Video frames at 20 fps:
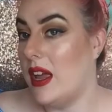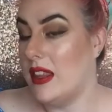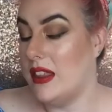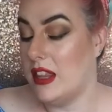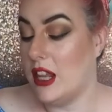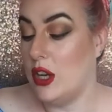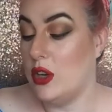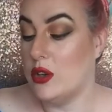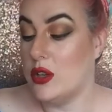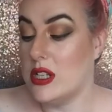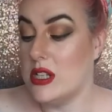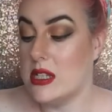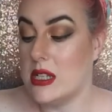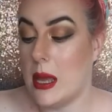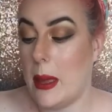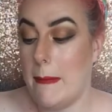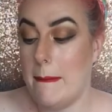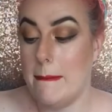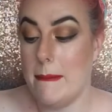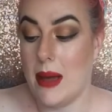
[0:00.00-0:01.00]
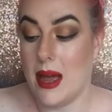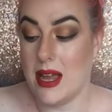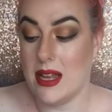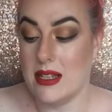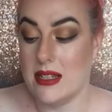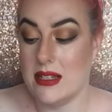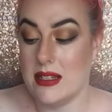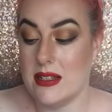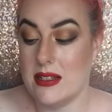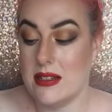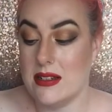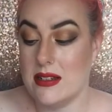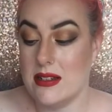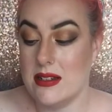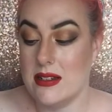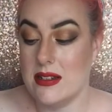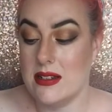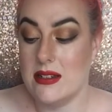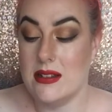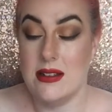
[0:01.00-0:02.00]
in the Luxe matte
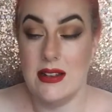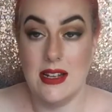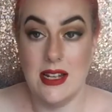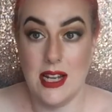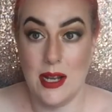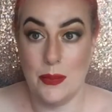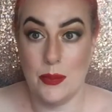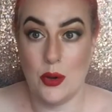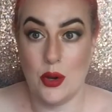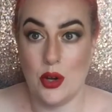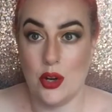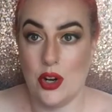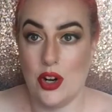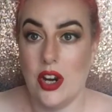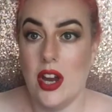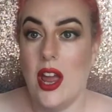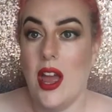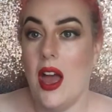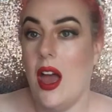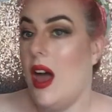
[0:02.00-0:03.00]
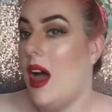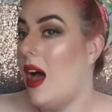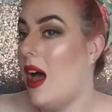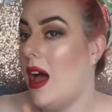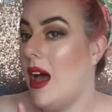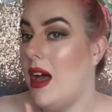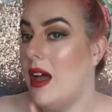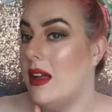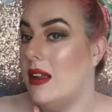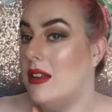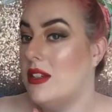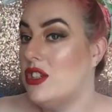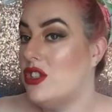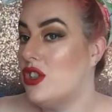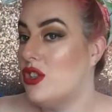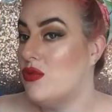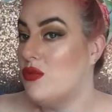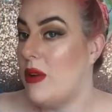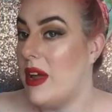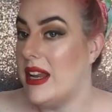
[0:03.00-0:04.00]
lip colour, and
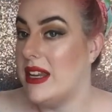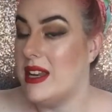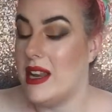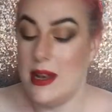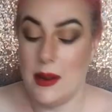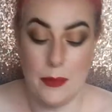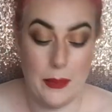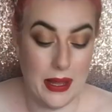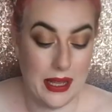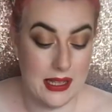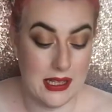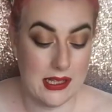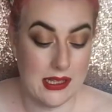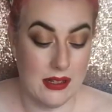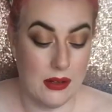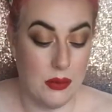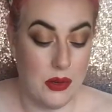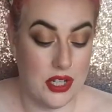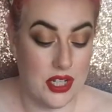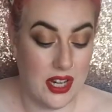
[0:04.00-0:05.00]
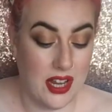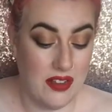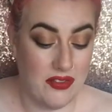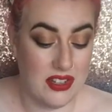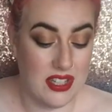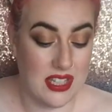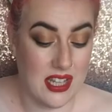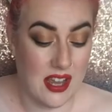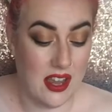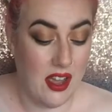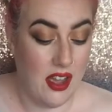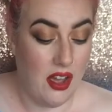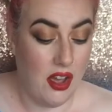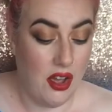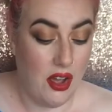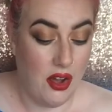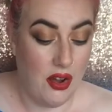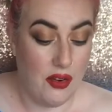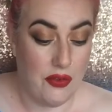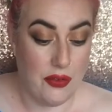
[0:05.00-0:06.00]
just red lip pencil, which I have to say,
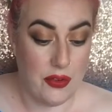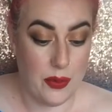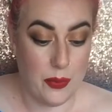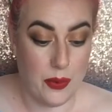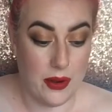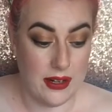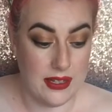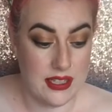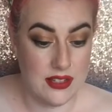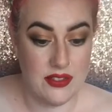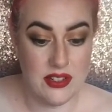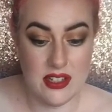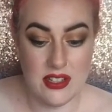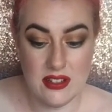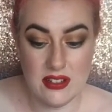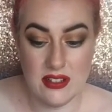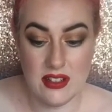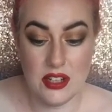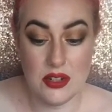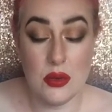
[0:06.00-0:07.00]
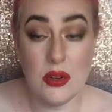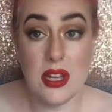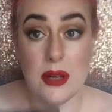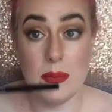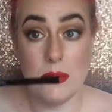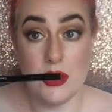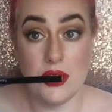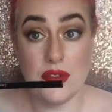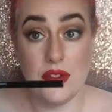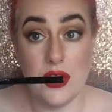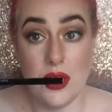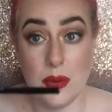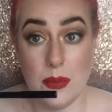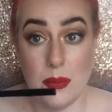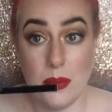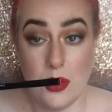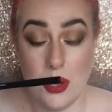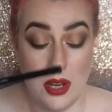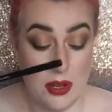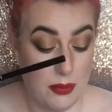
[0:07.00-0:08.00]
for the price of it, you don't get much for your
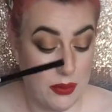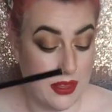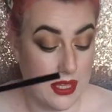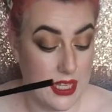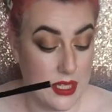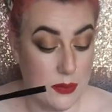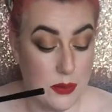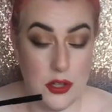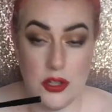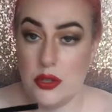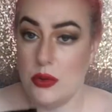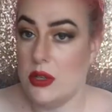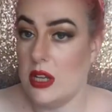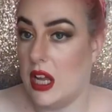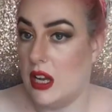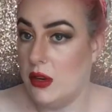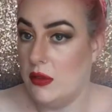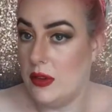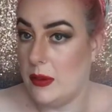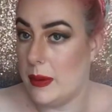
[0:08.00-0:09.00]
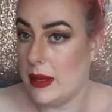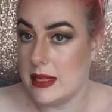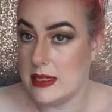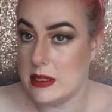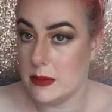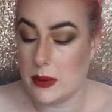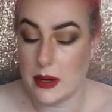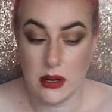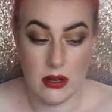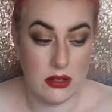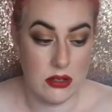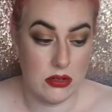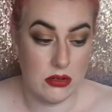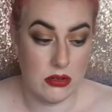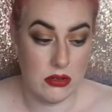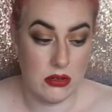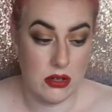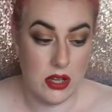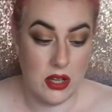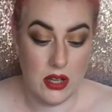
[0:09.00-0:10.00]
money with this, but you do get a lovely pencil pair.
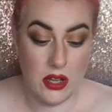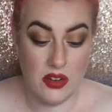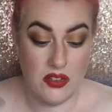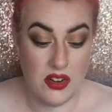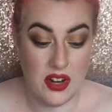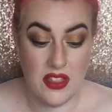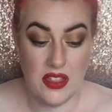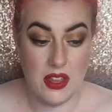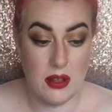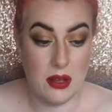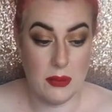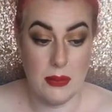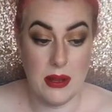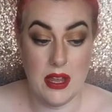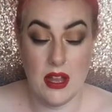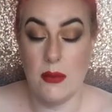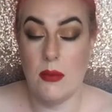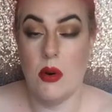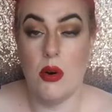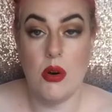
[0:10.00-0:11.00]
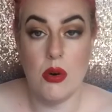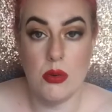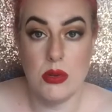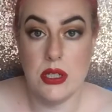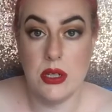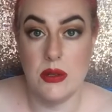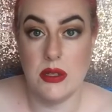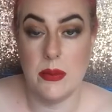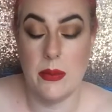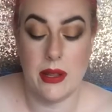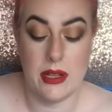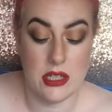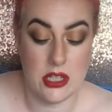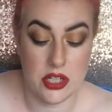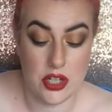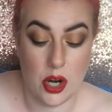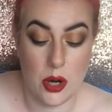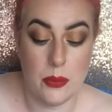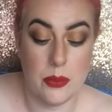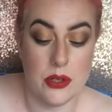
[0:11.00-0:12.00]
So if you're anything like me, I'm always losing pencil
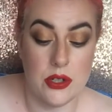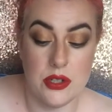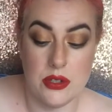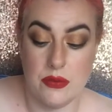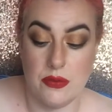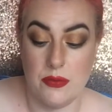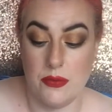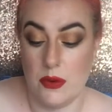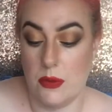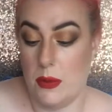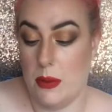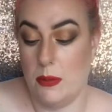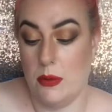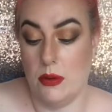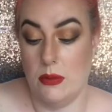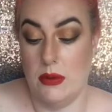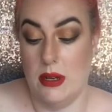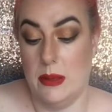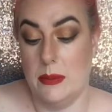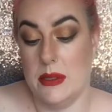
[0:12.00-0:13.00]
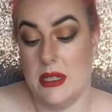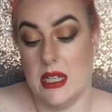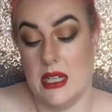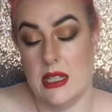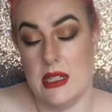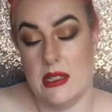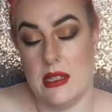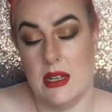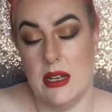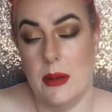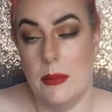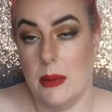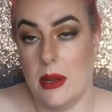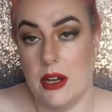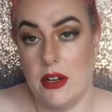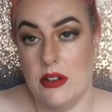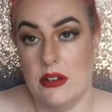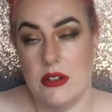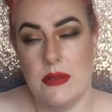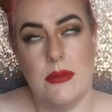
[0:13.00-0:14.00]
sharpeners for my lipsticks and lip
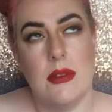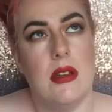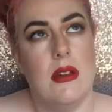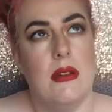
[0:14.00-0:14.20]
liners.